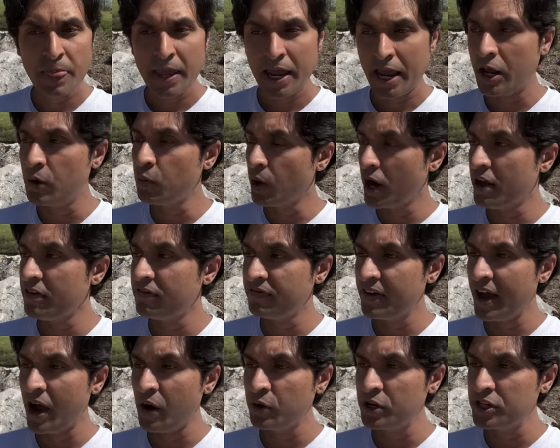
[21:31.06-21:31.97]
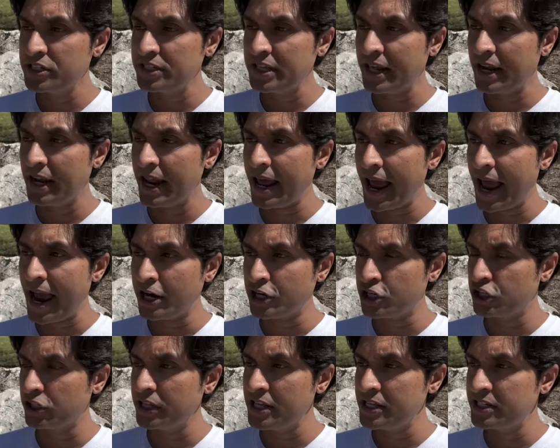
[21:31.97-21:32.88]
And what I found is that
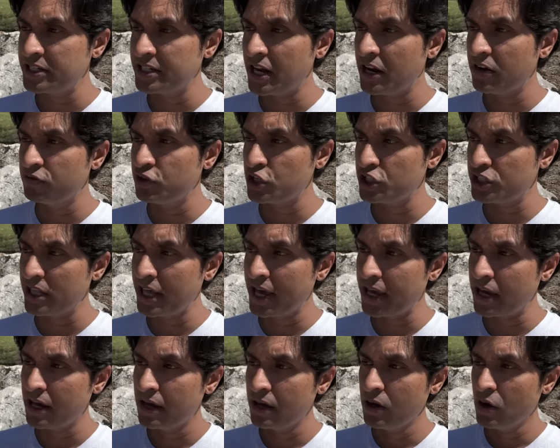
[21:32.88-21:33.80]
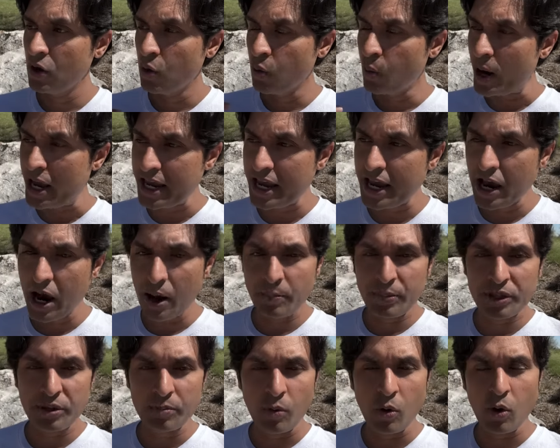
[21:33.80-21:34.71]
actually, instead of just like waking up
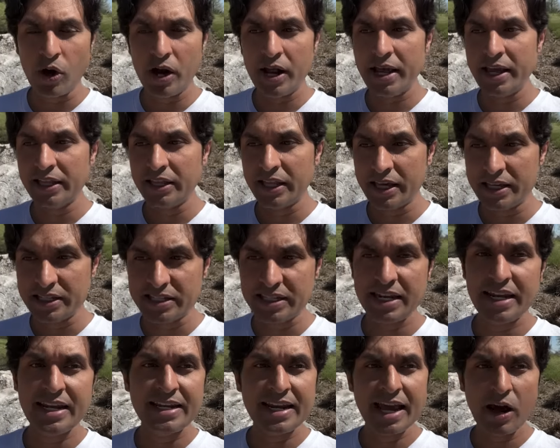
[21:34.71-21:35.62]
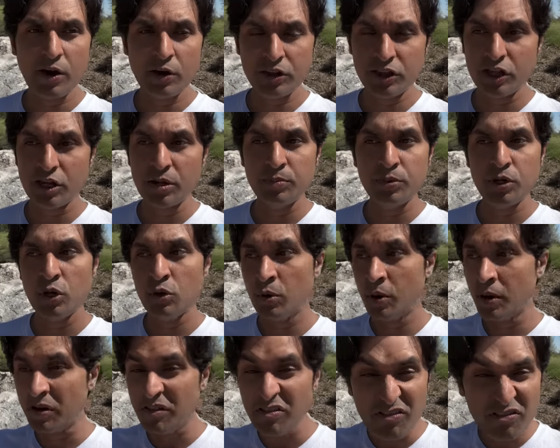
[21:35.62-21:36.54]
in the morning and like sitting down at the
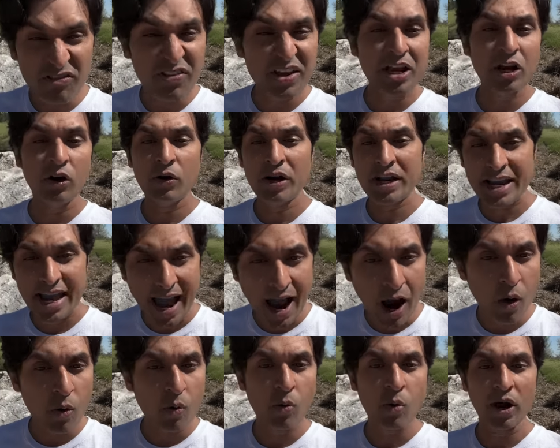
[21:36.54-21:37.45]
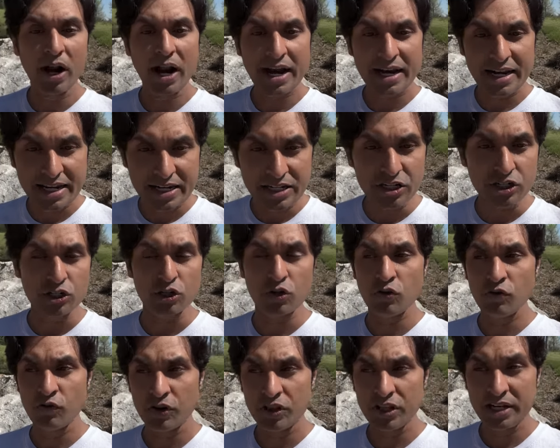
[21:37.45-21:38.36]
computer and figuring out what I need to
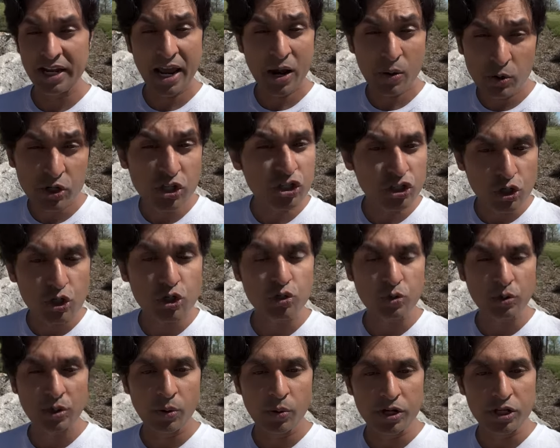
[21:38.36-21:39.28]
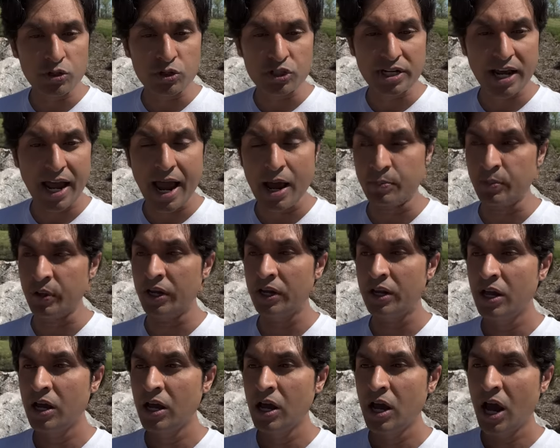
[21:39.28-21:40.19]
do for the day, which is usually what used to
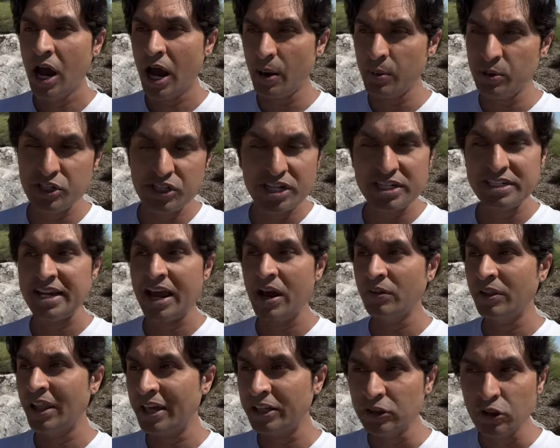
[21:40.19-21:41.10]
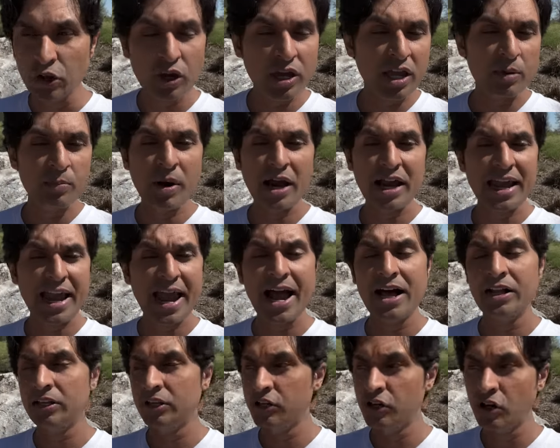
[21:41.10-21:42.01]
happen. I would sit down, like look at my
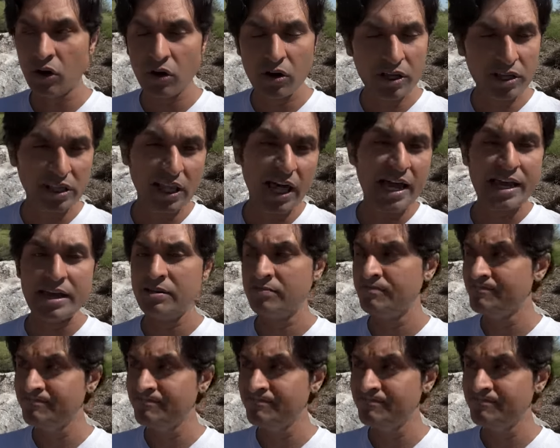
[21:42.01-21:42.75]
calendar and like,